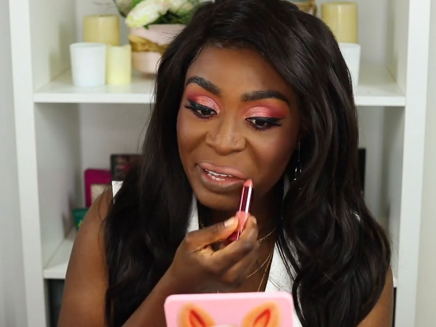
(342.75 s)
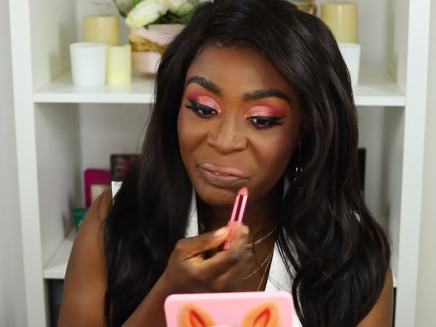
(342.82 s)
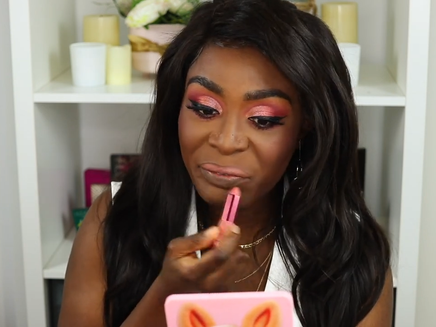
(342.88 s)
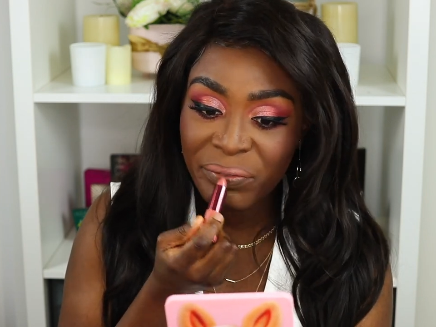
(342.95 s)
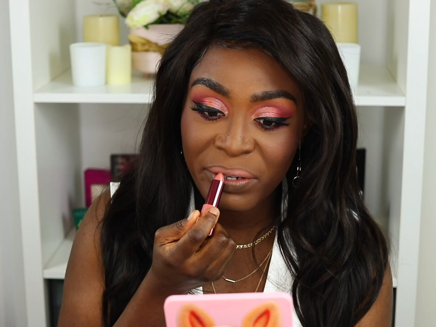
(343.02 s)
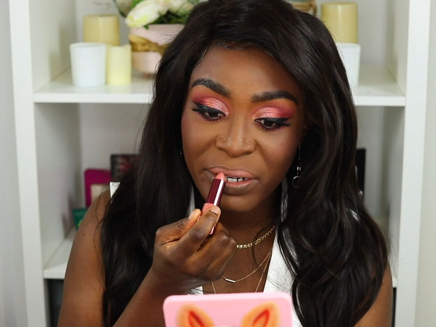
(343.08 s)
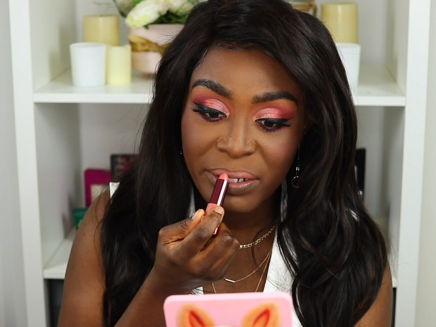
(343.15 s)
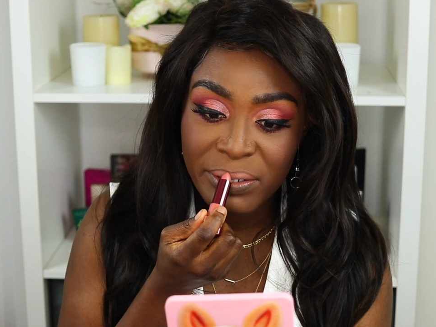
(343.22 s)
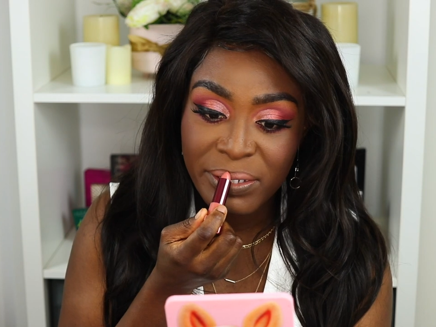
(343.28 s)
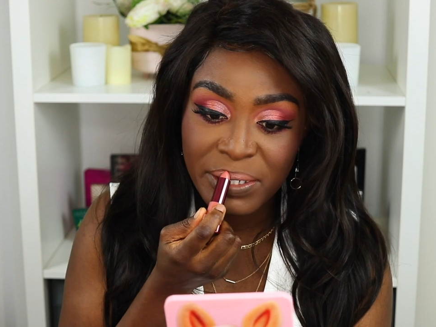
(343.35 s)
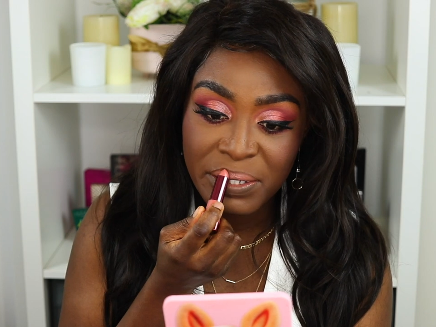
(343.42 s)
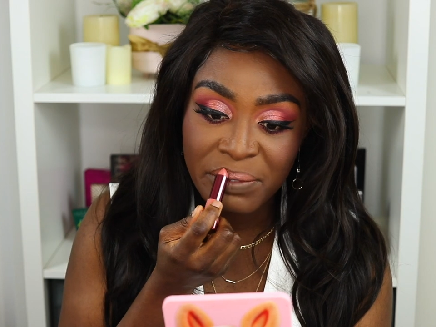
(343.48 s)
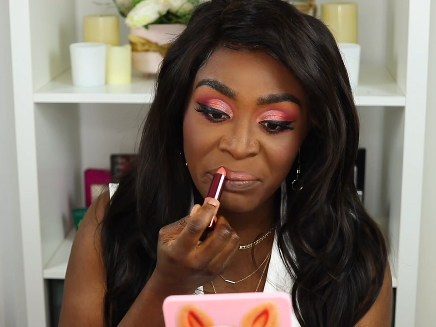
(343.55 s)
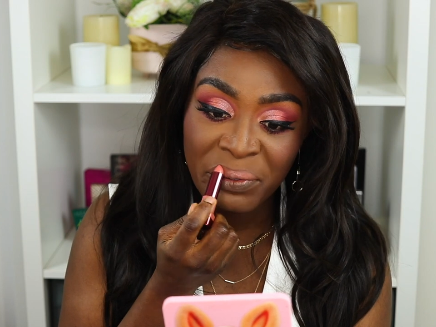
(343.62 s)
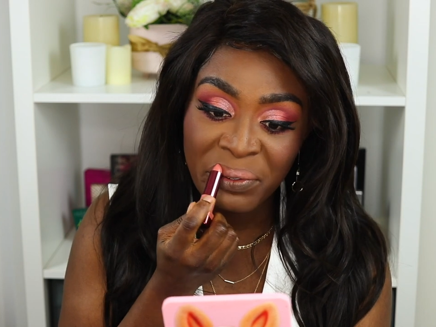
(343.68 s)
a very
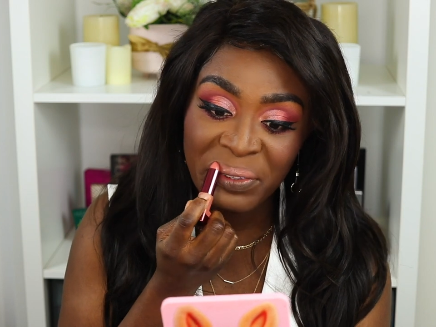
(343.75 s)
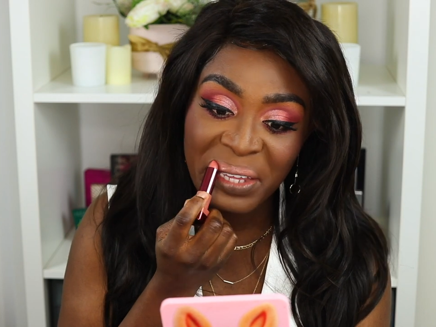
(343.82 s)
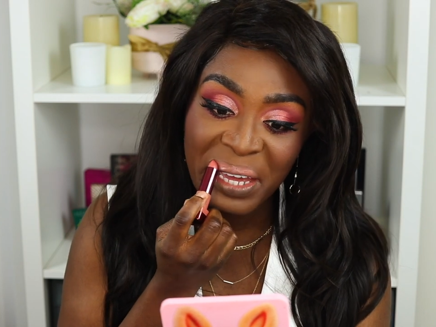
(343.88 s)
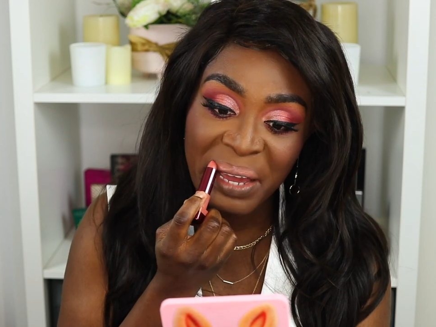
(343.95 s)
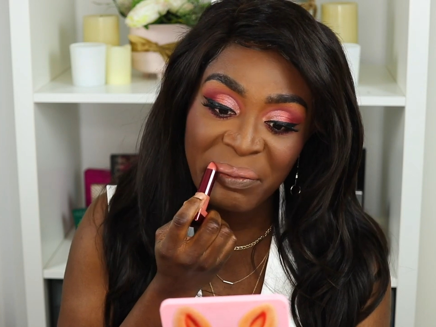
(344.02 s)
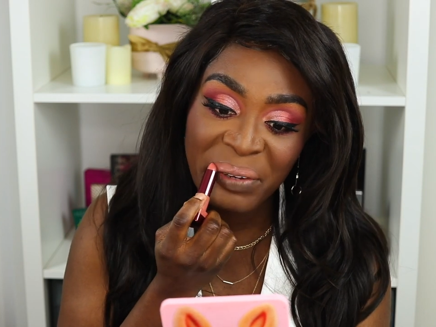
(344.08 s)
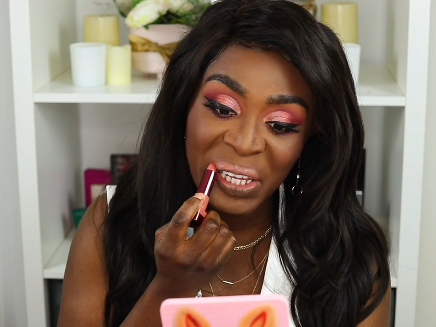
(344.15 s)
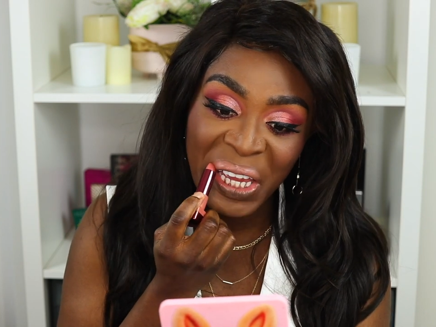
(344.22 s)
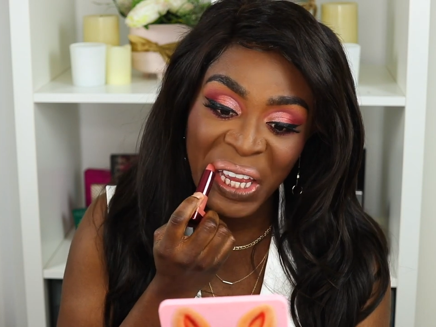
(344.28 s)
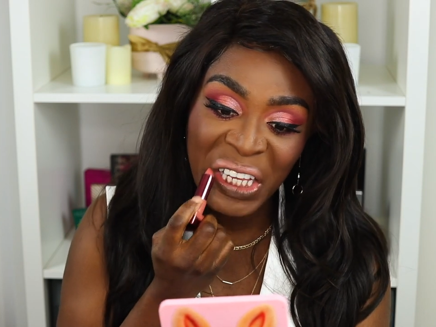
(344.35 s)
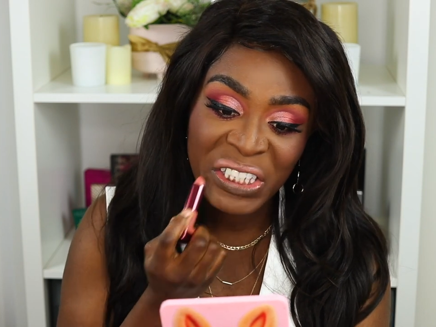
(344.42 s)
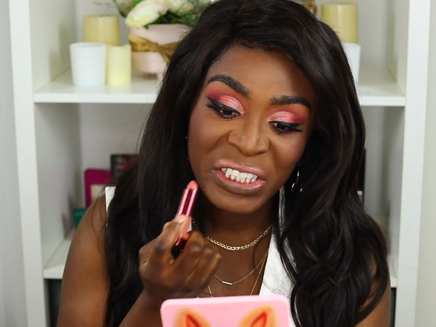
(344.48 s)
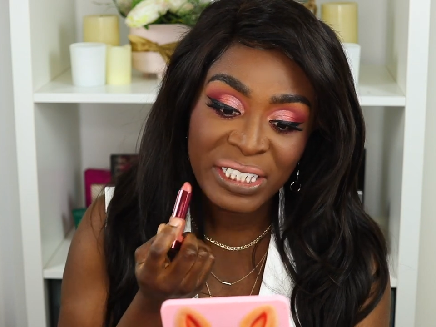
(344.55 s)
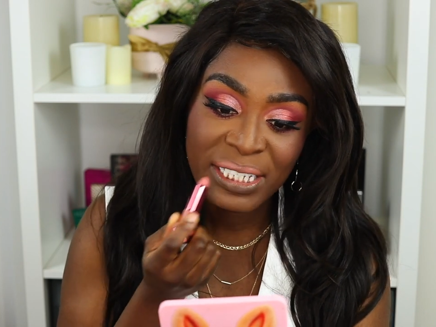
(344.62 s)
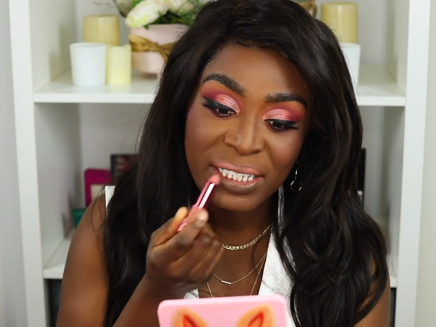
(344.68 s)
smooth
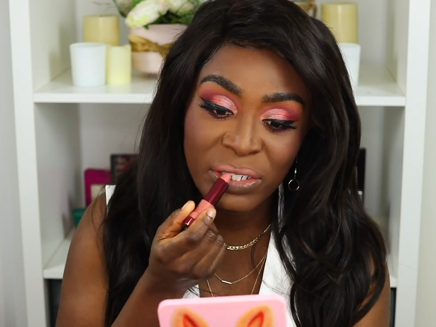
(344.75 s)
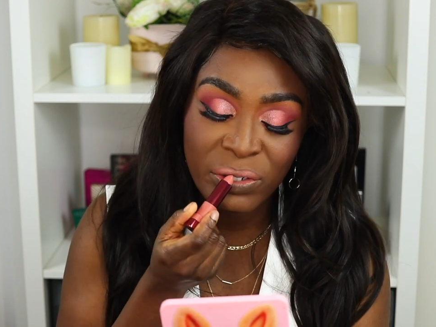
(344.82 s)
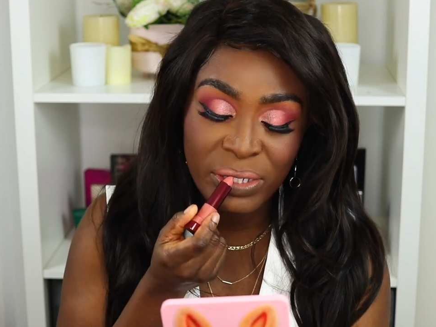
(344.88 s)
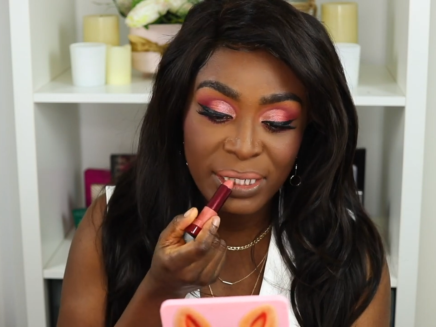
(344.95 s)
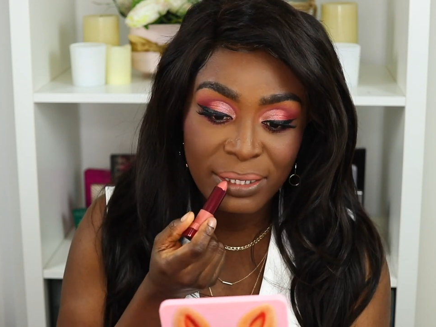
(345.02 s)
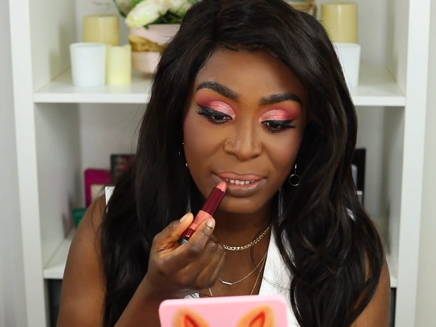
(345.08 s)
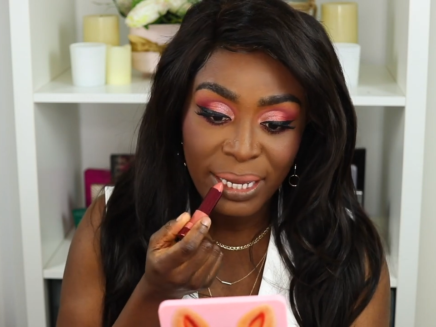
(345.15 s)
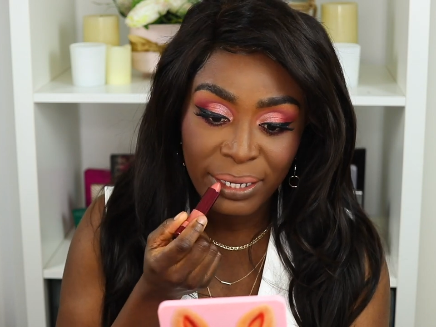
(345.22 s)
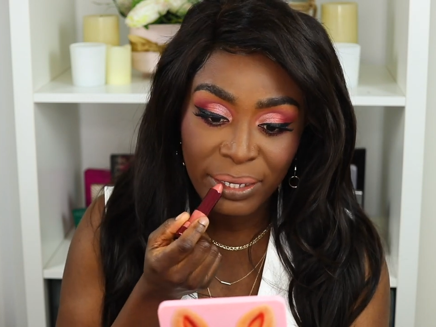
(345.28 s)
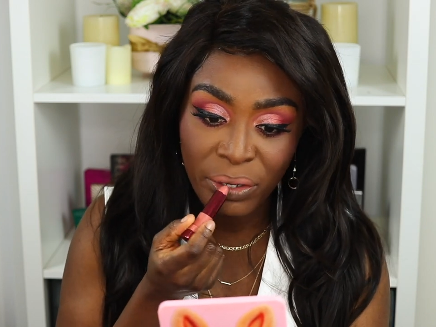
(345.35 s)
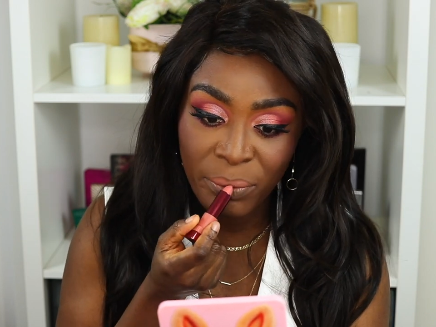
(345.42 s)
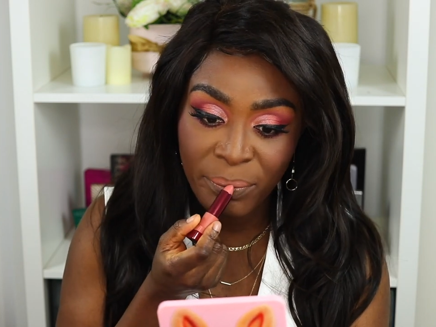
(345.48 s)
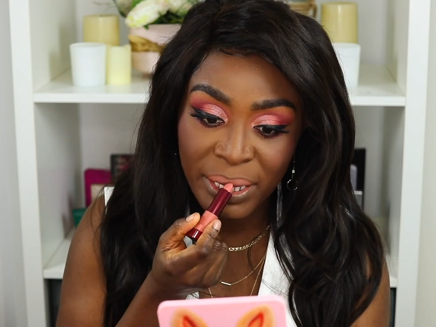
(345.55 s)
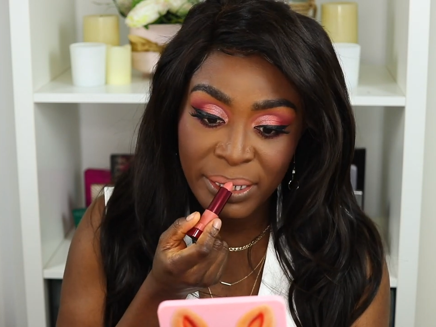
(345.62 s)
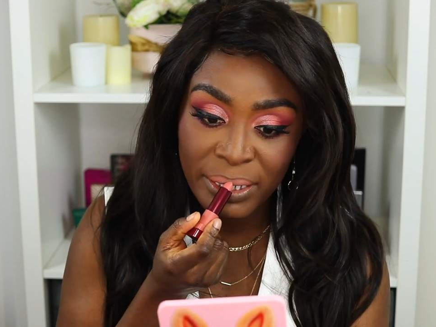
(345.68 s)
application. It's not snagging
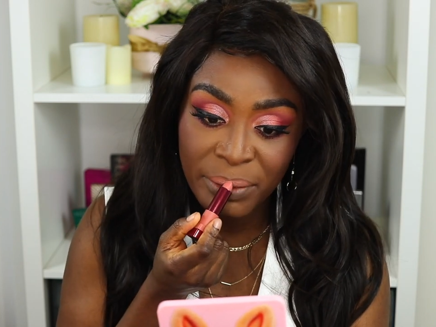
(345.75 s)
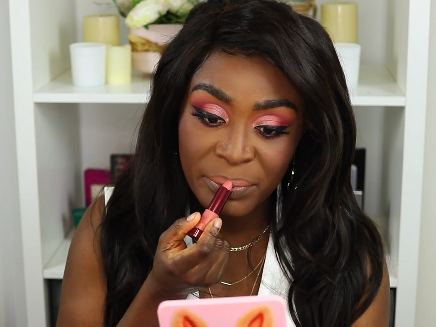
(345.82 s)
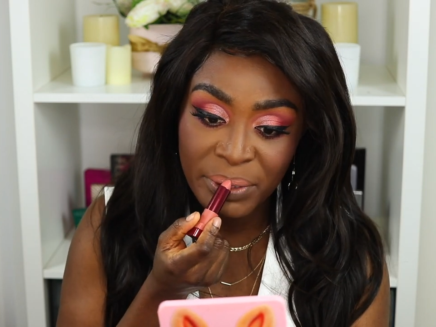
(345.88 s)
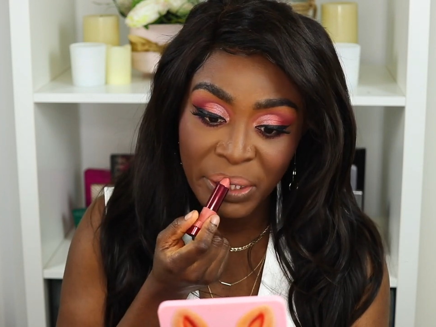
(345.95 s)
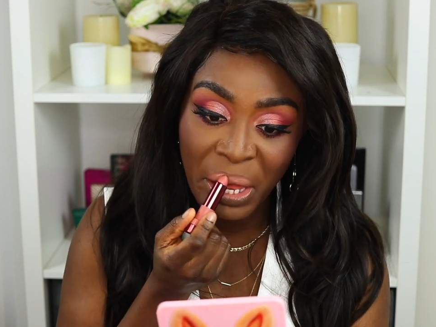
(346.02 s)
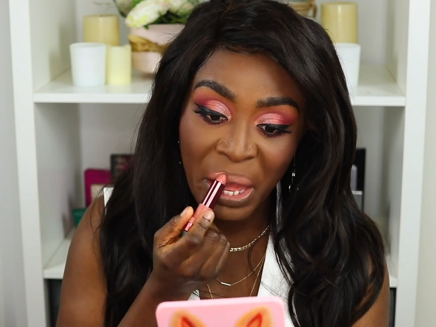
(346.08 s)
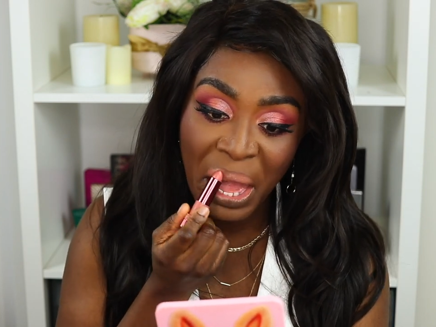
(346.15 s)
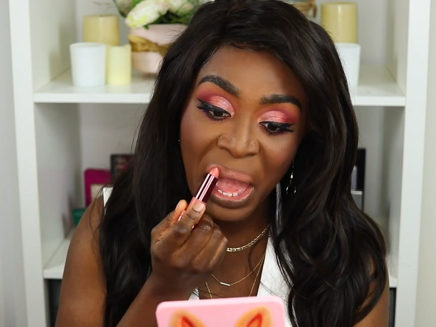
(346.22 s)
on my lips.